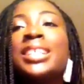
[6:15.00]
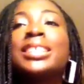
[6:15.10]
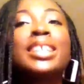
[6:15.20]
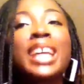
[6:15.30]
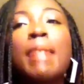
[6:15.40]

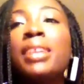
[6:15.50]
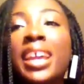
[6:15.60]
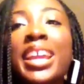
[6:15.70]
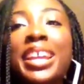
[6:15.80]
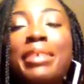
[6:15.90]
to think I'm
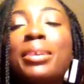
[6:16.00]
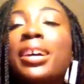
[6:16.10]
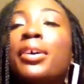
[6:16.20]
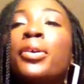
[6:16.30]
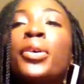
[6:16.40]
lame,
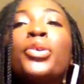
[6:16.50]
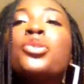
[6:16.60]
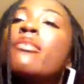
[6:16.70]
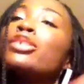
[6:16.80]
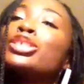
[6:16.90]
or
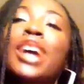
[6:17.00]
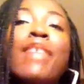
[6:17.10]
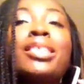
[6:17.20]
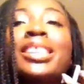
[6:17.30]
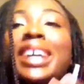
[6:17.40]
whoever's
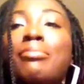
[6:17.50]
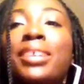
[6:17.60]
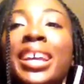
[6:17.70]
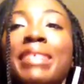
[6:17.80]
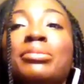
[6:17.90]
driving to think I'm
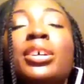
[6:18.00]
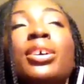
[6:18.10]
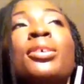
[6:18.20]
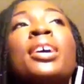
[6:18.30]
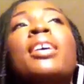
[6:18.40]
lame.
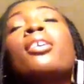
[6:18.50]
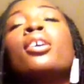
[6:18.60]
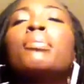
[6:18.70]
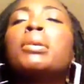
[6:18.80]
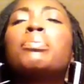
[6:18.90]
So,
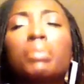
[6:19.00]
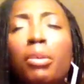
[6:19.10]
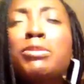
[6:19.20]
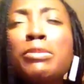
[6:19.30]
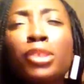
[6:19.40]
but
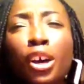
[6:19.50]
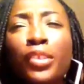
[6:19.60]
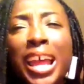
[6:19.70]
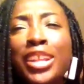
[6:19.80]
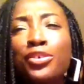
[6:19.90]
most people know
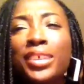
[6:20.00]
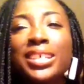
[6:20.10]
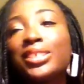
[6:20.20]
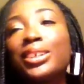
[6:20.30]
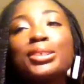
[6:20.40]
that I do
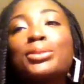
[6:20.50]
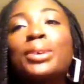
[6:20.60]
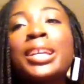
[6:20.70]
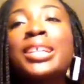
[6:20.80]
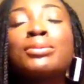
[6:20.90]
this, so
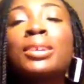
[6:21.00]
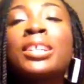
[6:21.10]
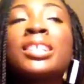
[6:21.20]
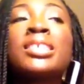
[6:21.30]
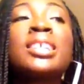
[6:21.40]
it is what
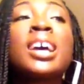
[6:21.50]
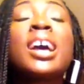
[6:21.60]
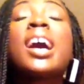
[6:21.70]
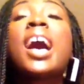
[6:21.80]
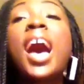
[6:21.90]
it is.
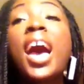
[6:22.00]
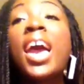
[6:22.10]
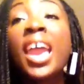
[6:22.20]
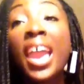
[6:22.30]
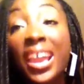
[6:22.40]
I
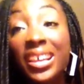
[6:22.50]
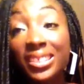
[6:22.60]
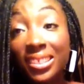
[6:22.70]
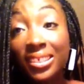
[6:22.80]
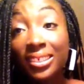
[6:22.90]

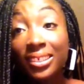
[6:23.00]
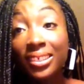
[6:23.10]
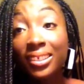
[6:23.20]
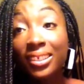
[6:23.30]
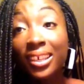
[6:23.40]
hate
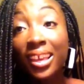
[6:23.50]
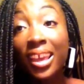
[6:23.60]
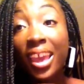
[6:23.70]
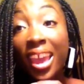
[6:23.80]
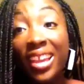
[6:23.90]

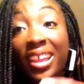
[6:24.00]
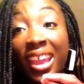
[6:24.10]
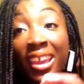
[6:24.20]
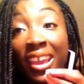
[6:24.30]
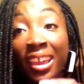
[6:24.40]

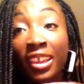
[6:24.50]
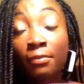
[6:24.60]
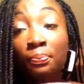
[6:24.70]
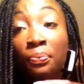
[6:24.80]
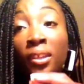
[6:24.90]

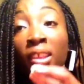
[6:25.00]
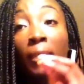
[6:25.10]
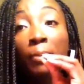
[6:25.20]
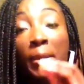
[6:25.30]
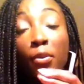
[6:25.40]

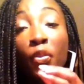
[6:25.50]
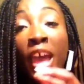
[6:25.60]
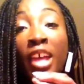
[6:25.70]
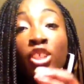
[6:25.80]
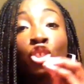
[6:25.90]
the people
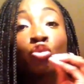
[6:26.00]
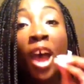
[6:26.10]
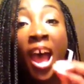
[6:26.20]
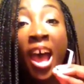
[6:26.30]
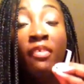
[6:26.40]
that
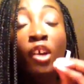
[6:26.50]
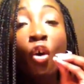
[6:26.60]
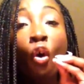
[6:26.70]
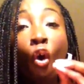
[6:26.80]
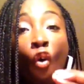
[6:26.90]
drive
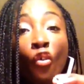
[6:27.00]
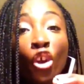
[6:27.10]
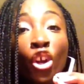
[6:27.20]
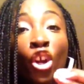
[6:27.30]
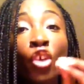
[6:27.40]

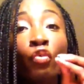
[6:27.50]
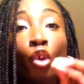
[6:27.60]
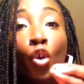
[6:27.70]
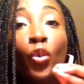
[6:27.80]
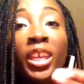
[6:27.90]
over
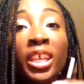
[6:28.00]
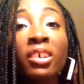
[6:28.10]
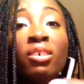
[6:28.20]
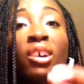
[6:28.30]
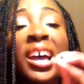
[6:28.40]

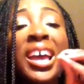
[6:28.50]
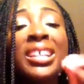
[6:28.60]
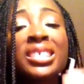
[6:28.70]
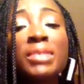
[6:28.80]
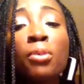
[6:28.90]
roadkill,
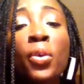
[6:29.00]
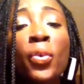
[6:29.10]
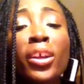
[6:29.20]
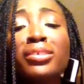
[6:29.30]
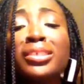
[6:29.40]
and to the point
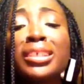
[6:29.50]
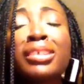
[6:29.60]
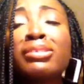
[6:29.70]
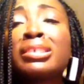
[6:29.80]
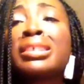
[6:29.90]
where
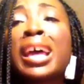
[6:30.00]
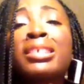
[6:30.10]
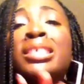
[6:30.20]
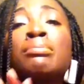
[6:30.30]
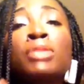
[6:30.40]
they're just
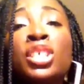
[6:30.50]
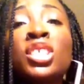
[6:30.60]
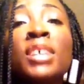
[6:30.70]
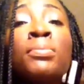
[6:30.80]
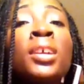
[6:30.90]
like
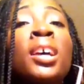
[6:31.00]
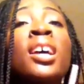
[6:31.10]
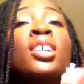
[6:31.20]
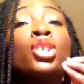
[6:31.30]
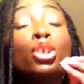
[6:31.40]
smushed.
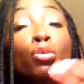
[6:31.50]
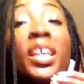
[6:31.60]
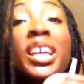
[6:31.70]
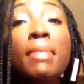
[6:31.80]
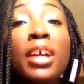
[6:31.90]
You
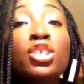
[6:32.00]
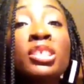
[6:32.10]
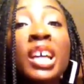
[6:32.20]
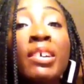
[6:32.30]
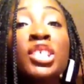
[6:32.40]
think about
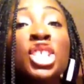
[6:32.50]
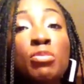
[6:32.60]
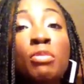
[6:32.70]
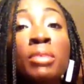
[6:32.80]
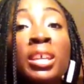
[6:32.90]
yourself as a
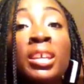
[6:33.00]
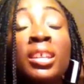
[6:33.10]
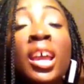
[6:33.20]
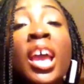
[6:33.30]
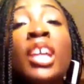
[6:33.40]
human
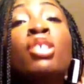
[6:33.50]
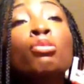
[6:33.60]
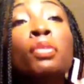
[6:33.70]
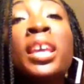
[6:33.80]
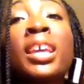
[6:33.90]
being, and
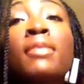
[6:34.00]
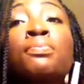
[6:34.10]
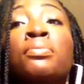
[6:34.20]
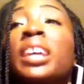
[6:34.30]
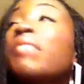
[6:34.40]
you think
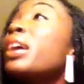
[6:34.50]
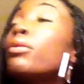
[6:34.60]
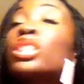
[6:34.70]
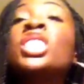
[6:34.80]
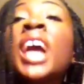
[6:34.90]
if there
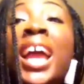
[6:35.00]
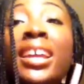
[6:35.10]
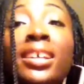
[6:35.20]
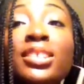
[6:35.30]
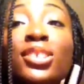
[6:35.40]
were
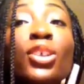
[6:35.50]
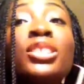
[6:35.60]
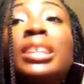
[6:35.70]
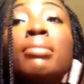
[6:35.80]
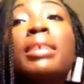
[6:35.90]
giants or
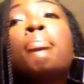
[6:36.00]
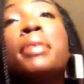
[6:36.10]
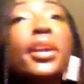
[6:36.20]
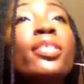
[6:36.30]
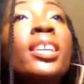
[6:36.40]
something
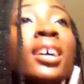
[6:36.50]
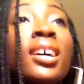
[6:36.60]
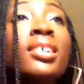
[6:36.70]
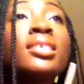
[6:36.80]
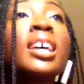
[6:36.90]
bigger than
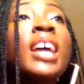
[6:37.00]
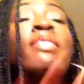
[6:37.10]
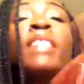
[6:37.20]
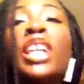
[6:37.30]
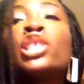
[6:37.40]
us,
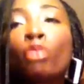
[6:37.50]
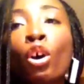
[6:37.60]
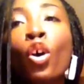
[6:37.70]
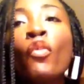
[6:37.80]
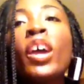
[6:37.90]
and they
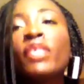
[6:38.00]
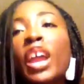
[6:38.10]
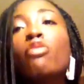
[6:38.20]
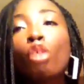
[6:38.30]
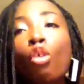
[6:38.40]
drove and
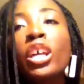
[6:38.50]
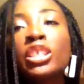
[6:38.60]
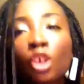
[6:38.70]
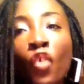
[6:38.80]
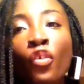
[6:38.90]
they rolled
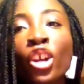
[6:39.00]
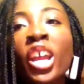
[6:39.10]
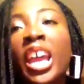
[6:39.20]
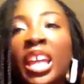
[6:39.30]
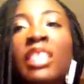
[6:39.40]
us over,
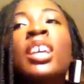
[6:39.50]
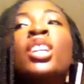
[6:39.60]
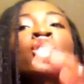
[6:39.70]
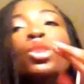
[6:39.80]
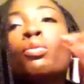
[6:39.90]
and
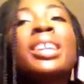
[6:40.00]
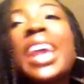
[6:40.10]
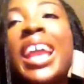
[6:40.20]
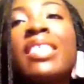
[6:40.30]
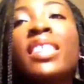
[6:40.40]
you were
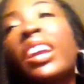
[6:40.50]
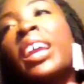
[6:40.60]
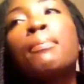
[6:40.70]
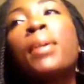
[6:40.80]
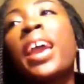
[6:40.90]
laying there
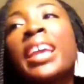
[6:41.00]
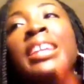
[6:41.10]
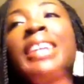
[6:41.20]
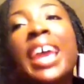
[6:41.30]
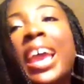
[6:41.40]
in
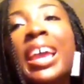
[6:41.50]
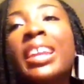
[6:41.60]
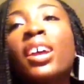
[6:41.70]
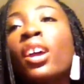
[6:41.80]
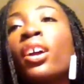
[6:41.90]
pain, dead,